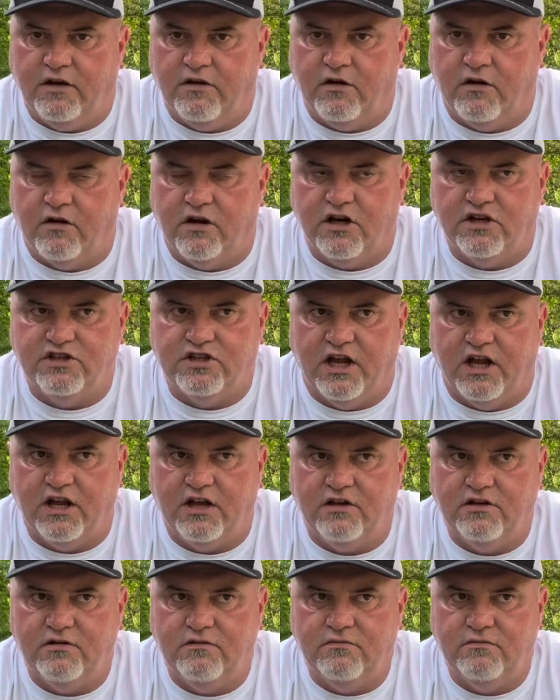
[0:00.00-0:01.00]
They're going to take
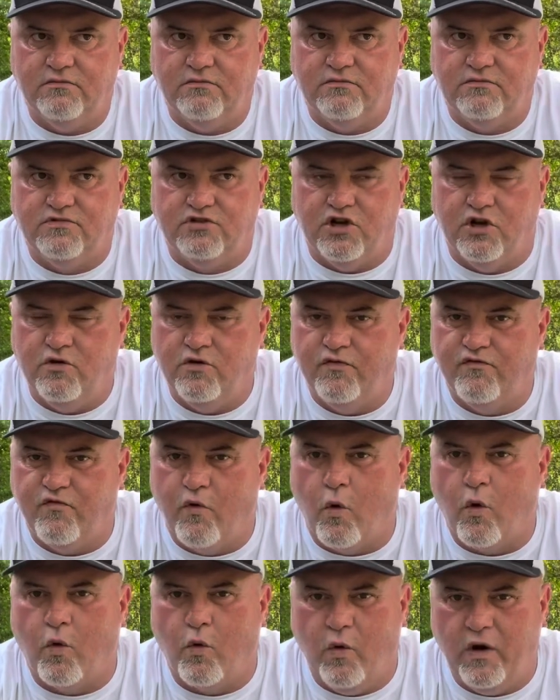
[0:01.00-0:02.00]
2 to
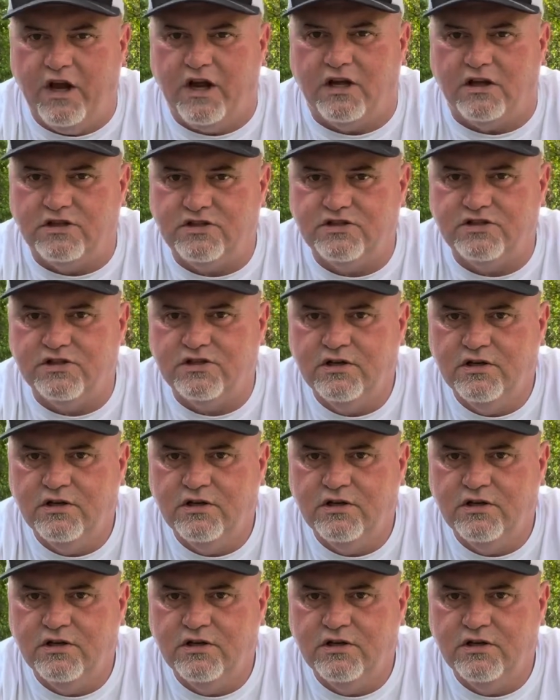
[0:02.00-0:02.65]
4 weeks